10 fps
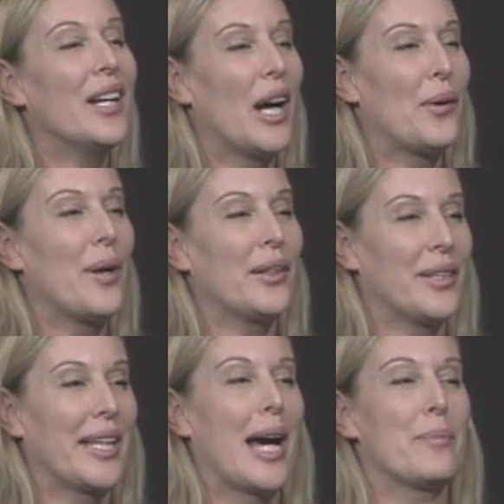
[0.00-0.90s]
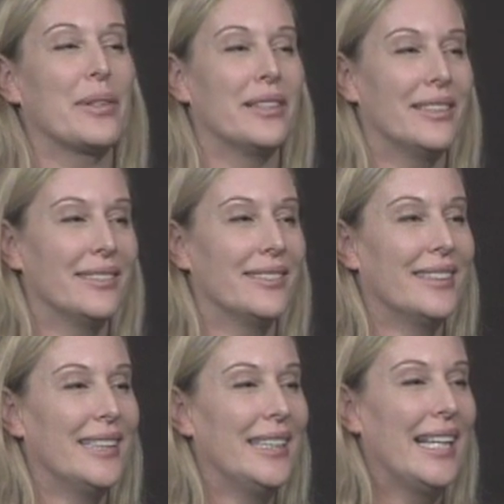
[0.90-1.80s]
around the Capitol
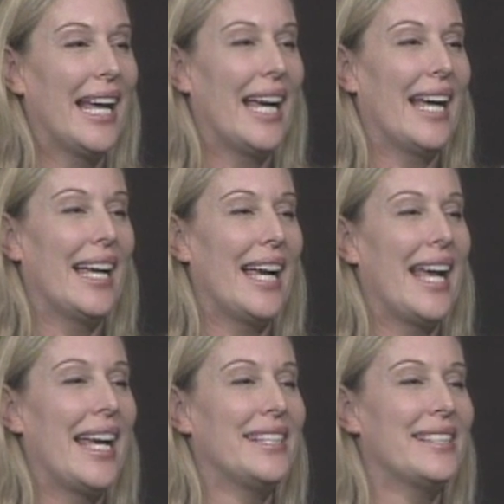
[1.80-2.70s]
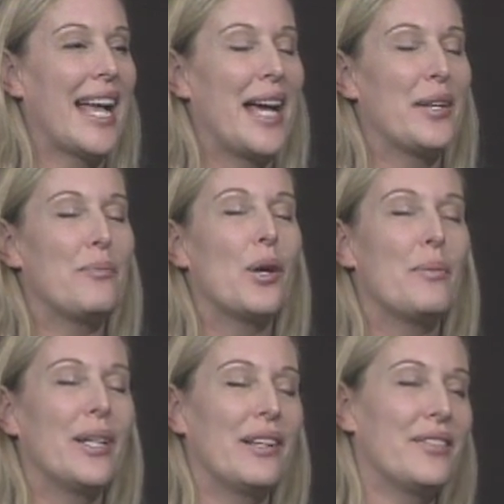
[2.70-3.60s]
and had a
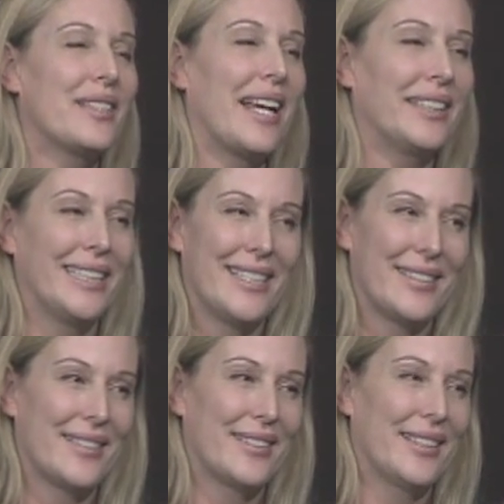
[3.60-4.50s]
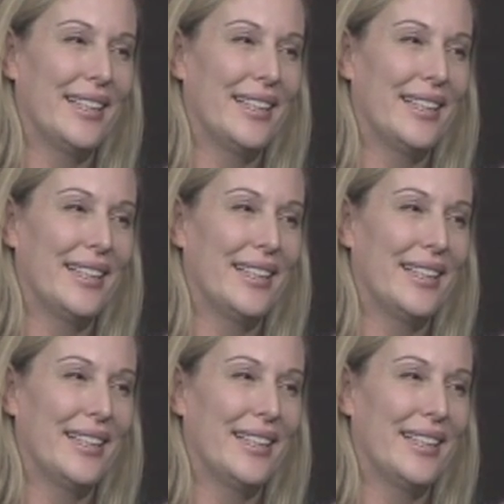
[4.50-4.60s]
moment of silence.